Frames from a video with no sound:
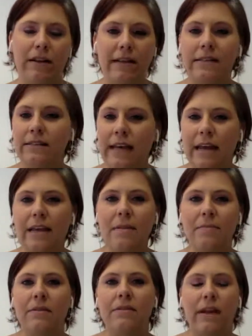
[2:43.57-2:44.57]
and setting
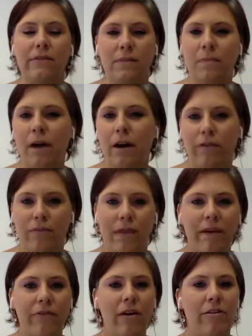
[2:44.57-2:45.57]
themselves apart from
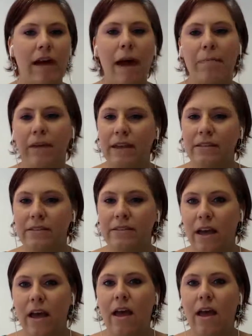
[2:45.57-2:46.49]
every other applicant,